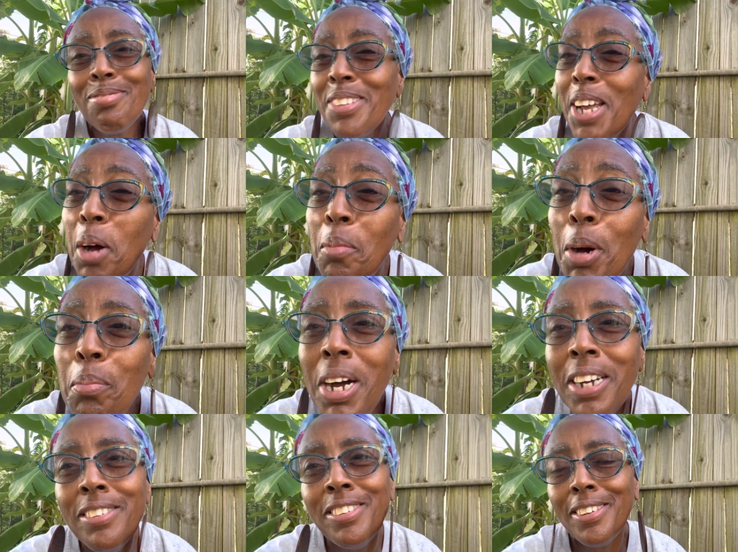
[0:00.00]
I'm
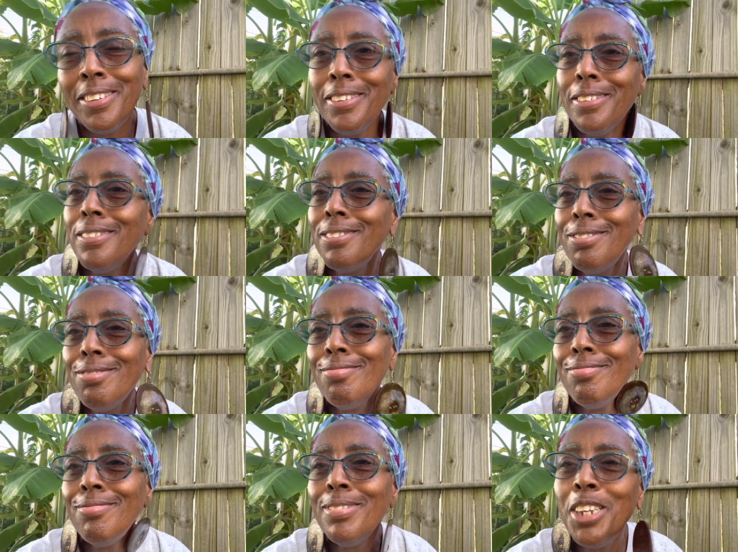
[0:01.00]
Hybasia,
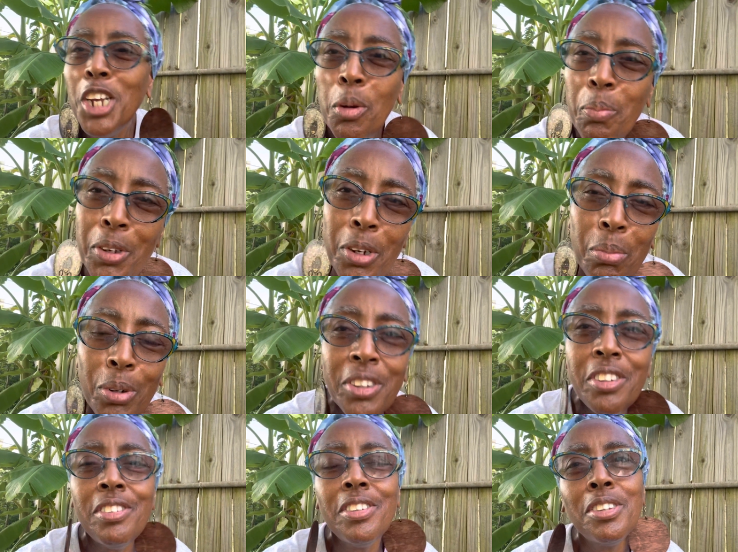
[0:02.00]
helping your
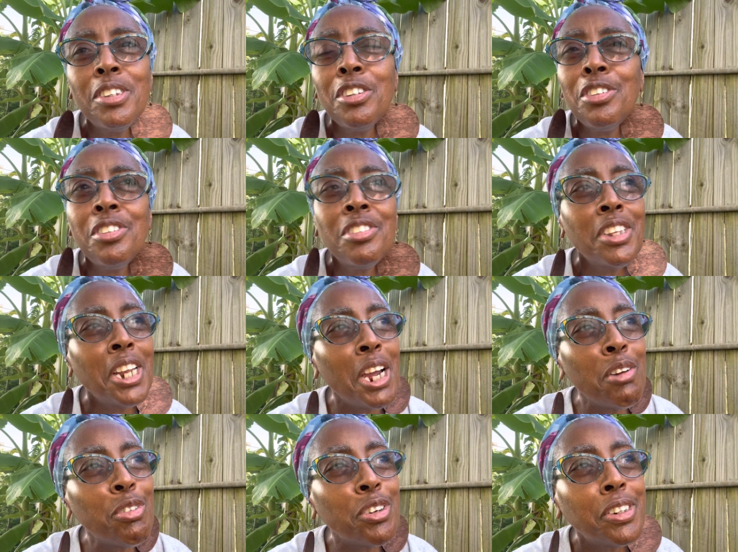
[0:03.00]
brothers and sisters in
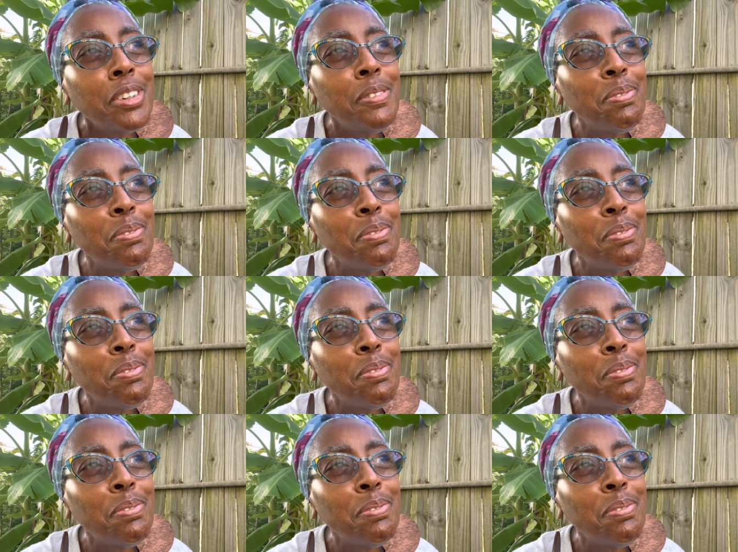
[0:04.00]
Africa.